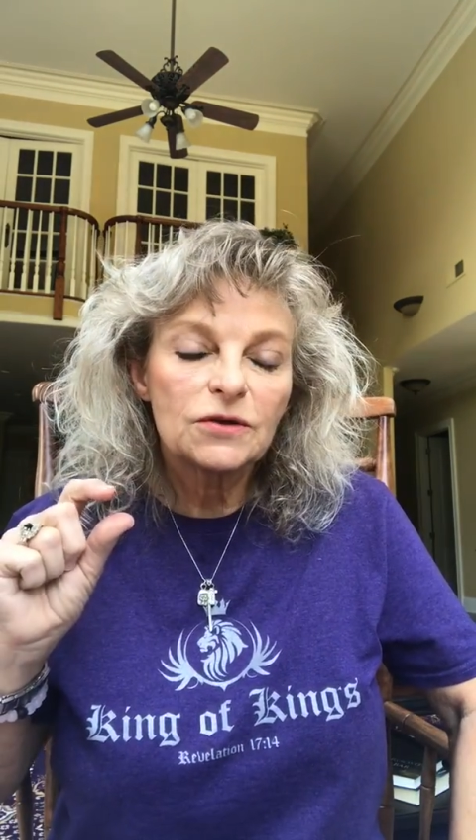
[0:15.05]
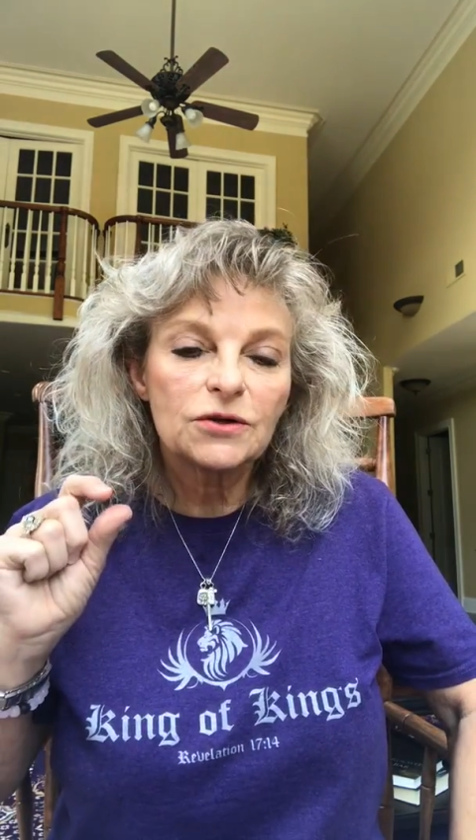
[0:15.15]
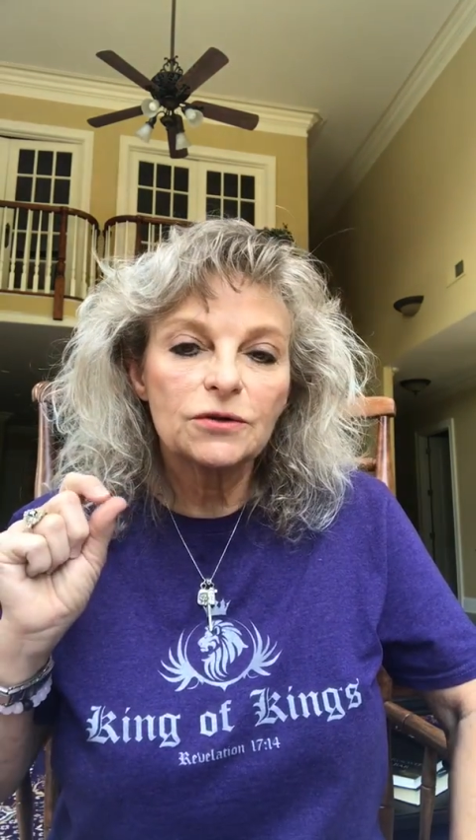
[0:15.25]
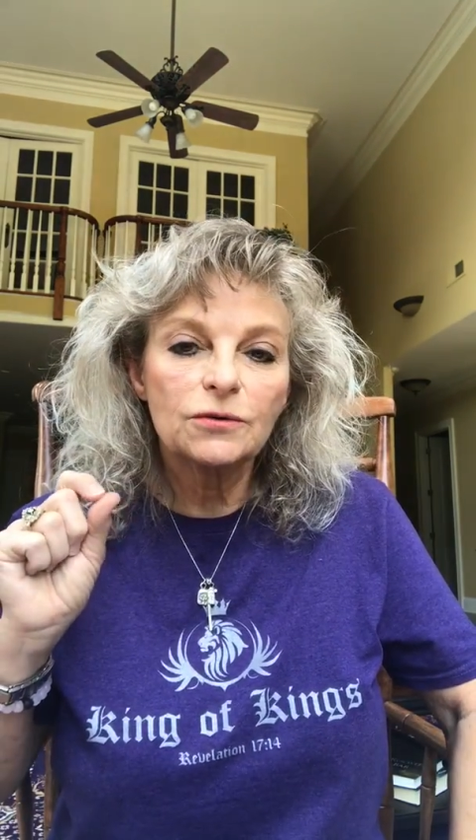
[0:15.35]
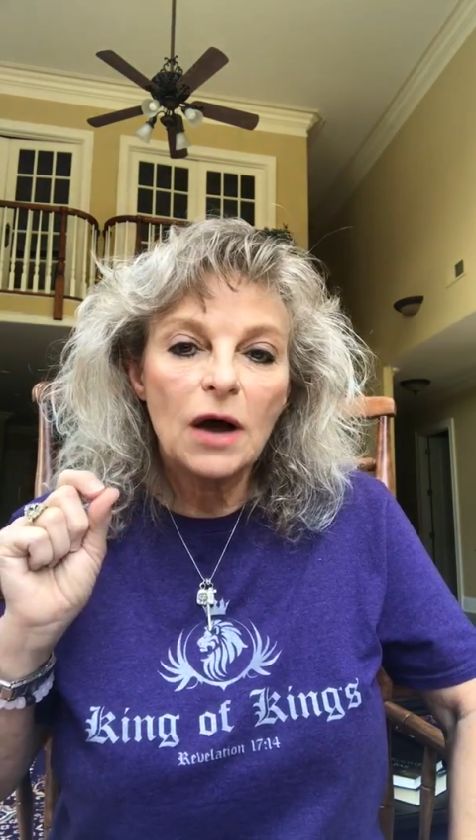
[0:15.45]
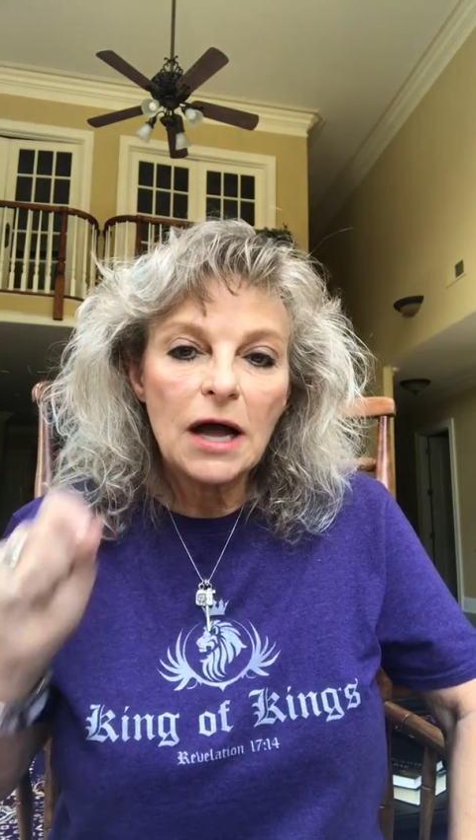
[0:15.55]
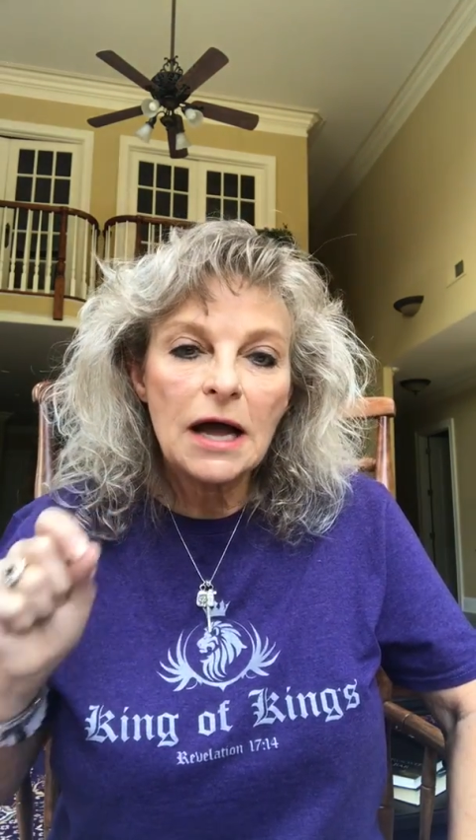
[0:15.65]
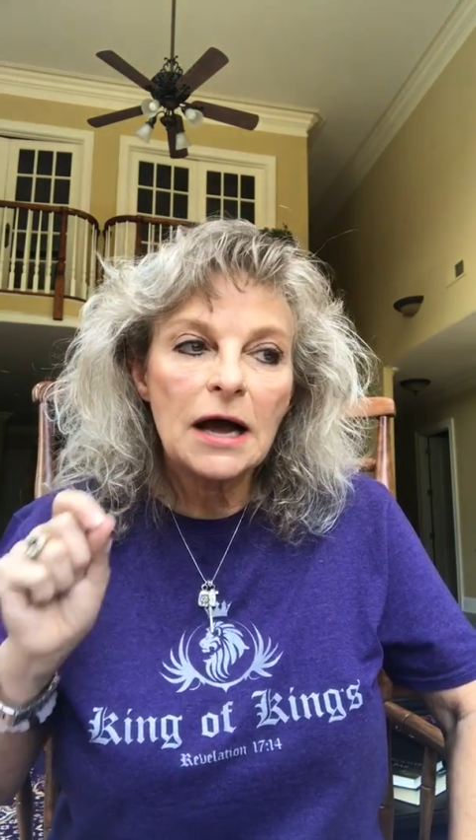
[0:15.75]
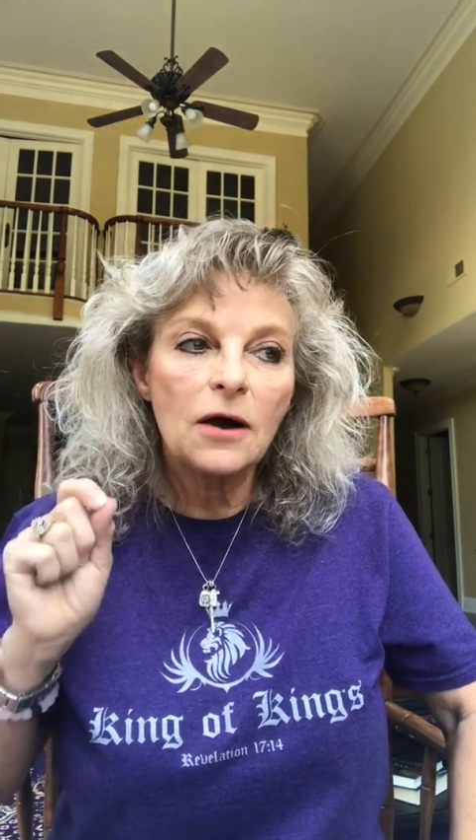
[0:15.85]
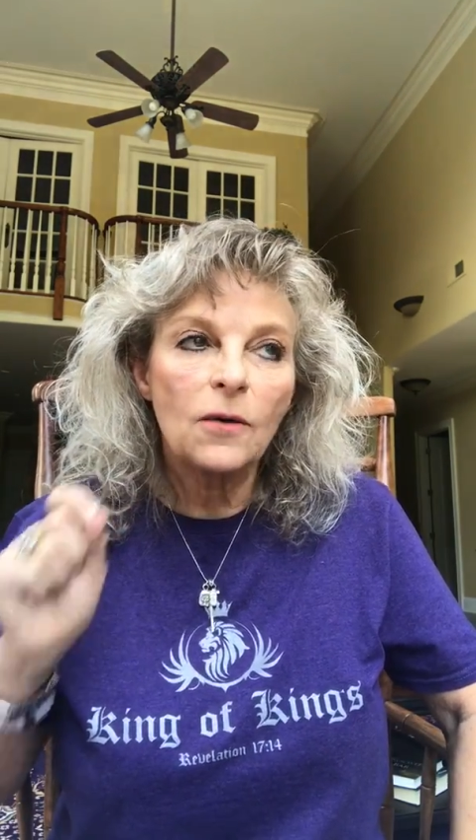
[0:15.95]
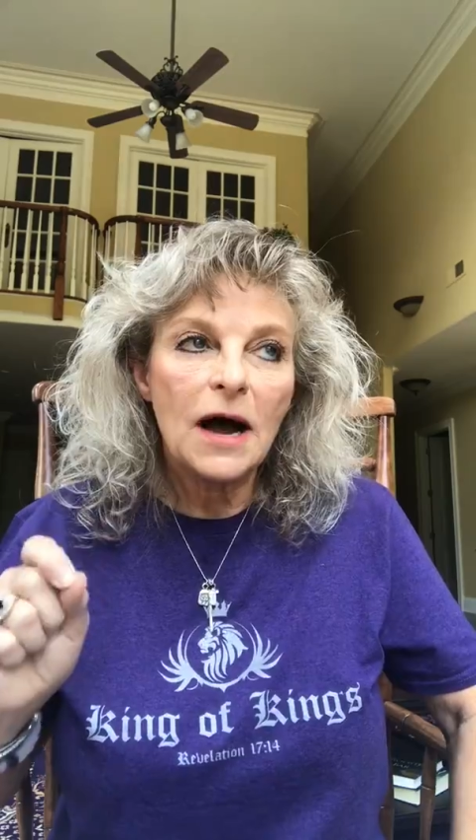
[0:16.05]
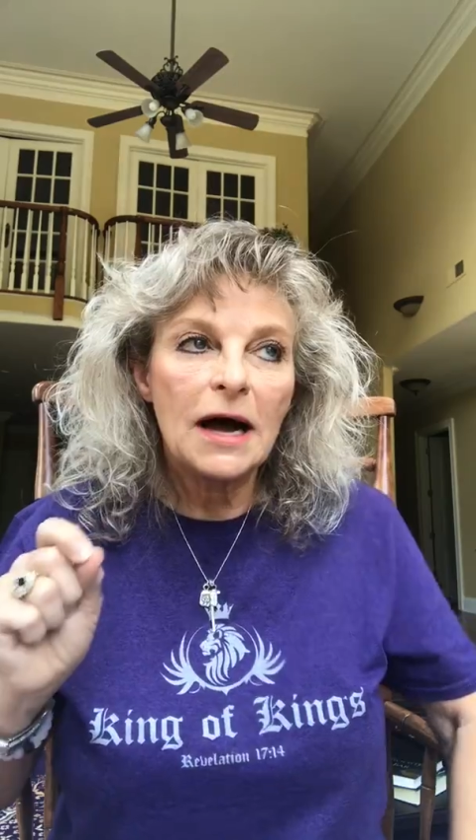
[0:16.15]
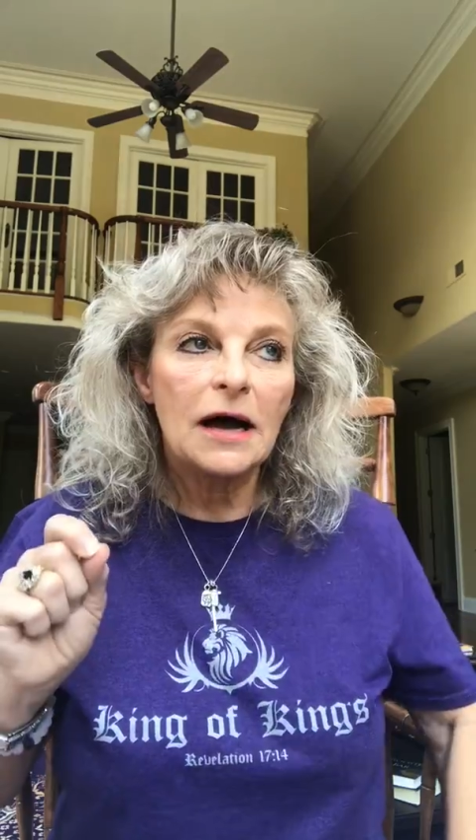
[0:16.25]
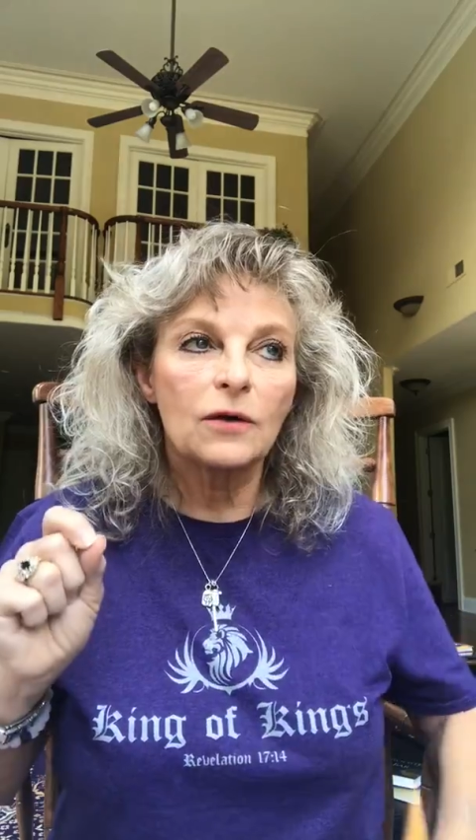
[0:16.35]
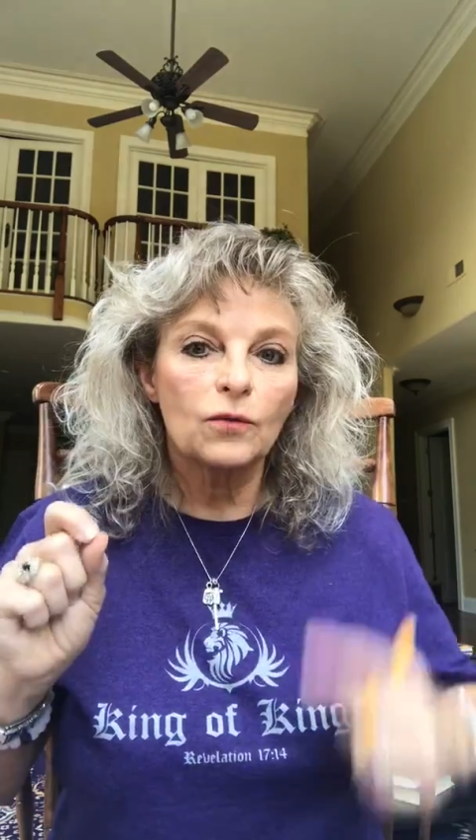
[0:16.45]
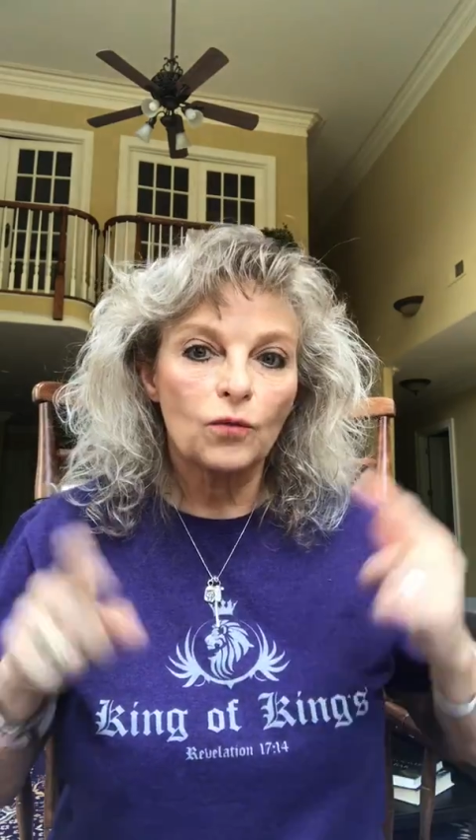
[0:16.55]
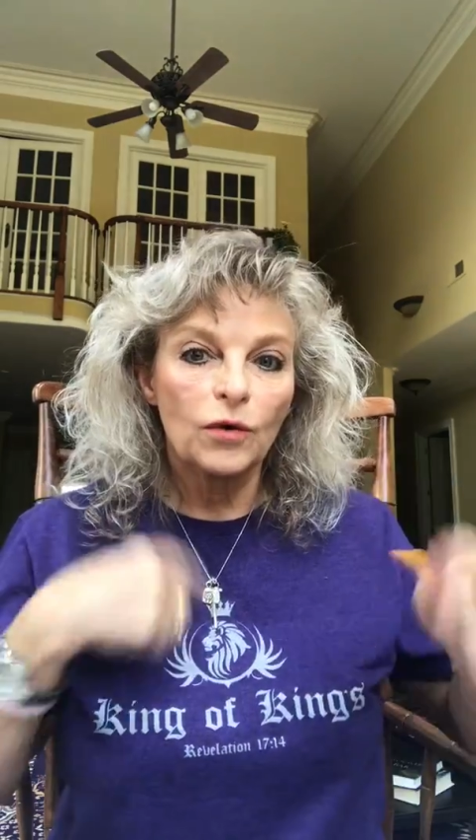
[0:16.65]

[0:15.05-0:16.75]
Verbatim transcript: to how I